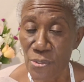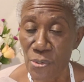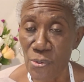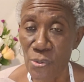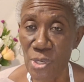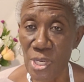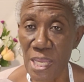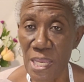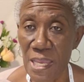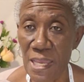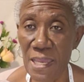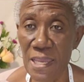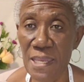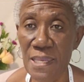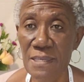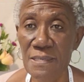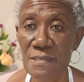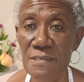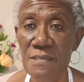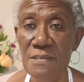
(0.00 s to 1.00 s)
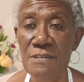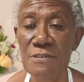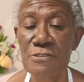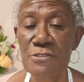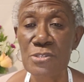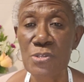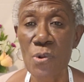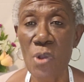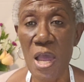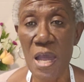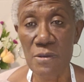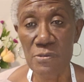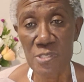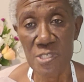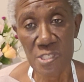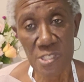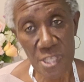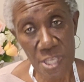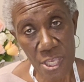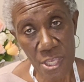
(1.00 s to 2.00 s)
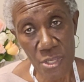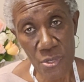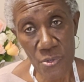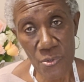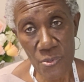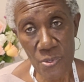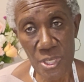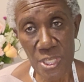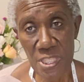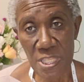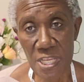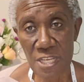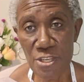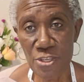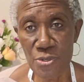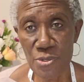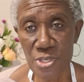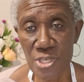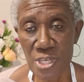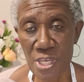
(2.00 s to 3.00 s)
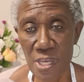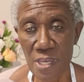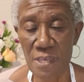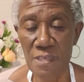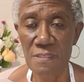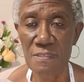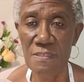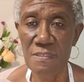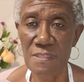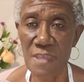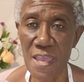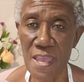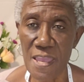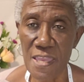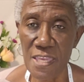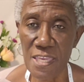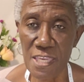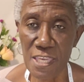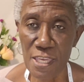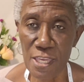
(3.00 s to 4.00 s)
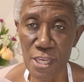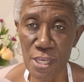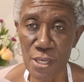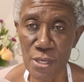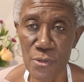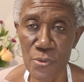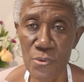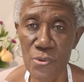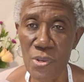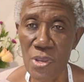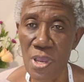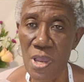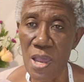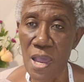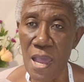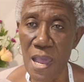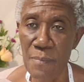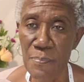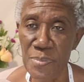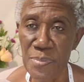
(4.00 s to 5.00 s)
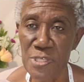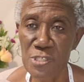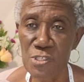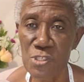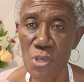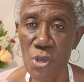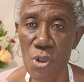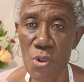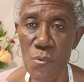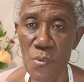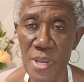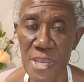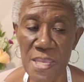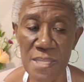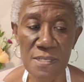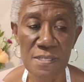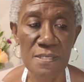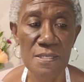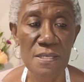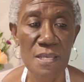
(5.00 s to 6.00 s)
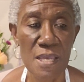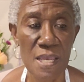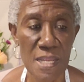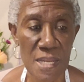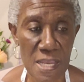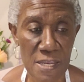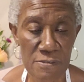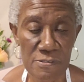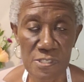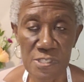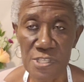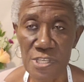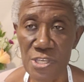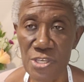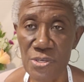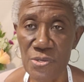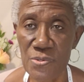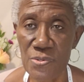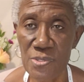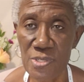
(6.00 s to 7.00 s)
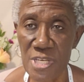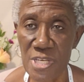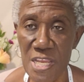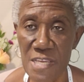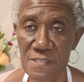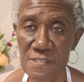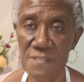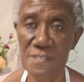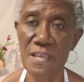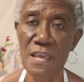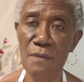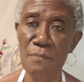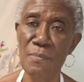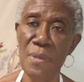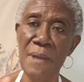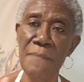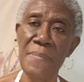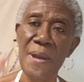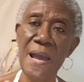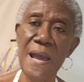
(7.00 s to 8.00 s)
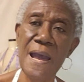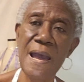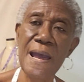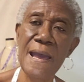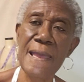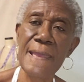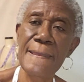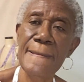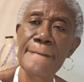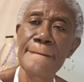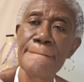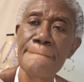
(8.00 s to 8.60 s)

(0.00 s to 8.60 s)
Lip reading: Okay, so I'll see you in the new year. Thank you. Happy sewing, and I'll see you next year. Bye bye.